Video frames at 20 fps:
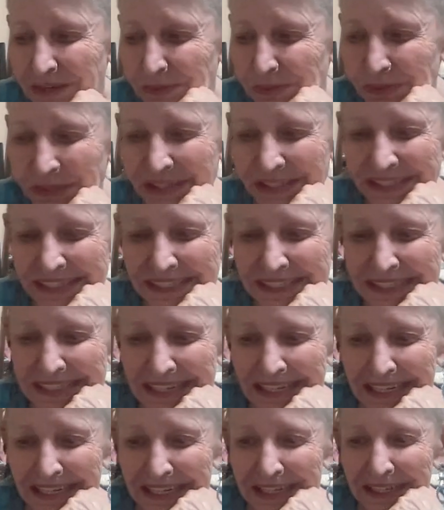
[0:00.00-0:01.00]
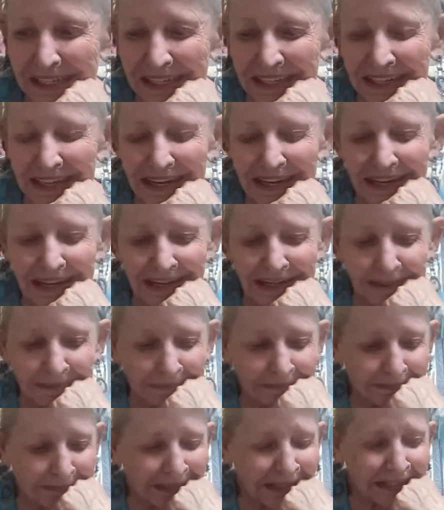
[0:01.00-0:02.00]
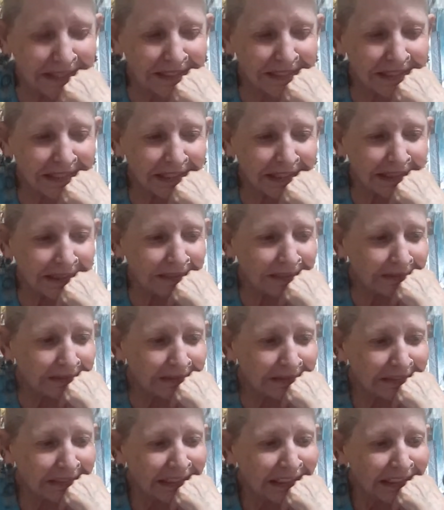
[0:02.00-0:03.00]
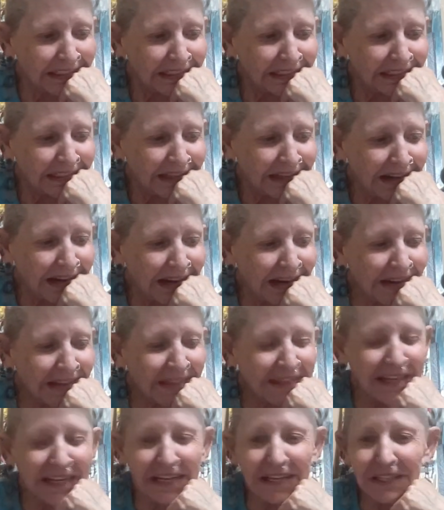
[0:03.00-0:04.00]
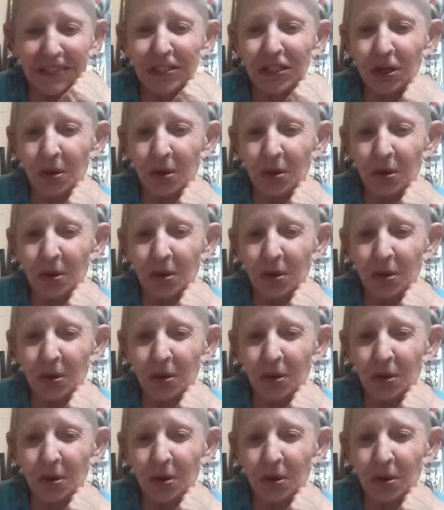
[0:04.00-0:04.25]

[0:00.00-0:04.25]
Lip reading: we'll see. But I think it's